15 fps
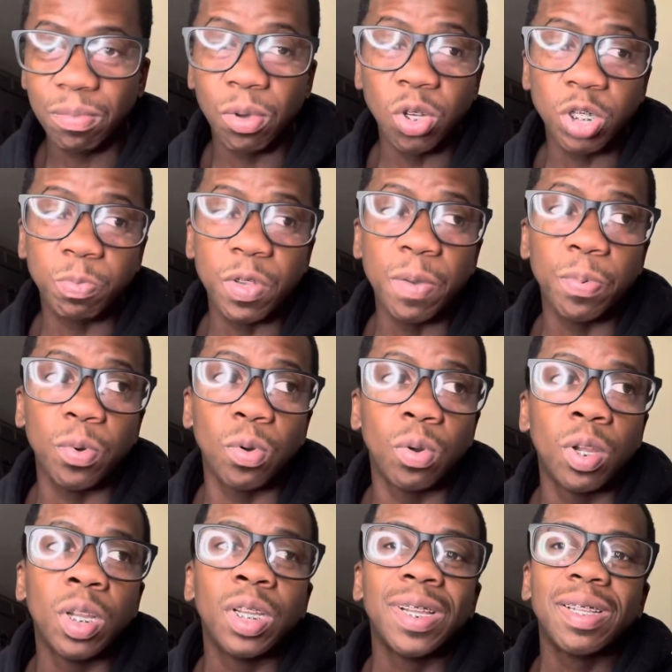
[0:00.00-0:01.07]
Most
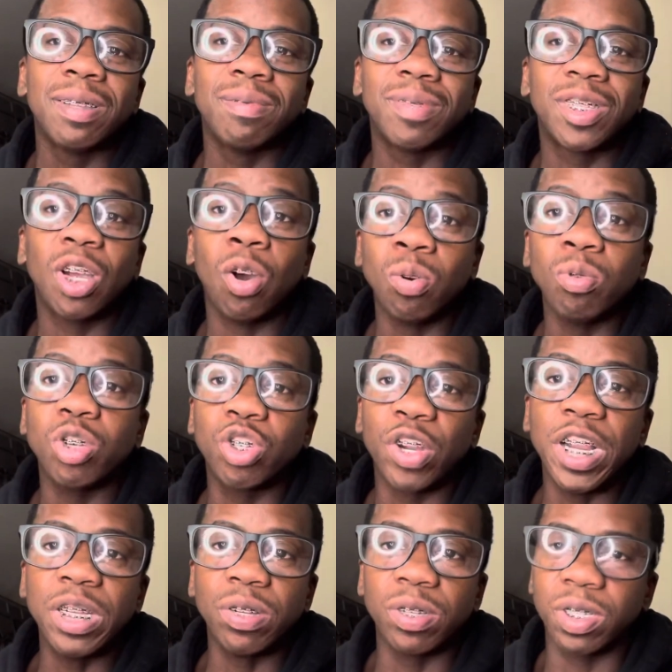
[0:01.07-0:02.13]
people, total
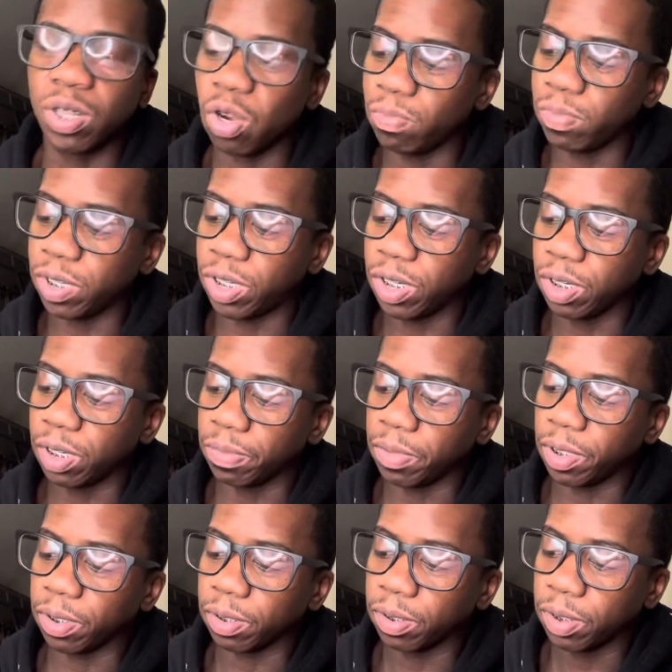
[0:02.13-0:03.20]
strangers, don't misgender me.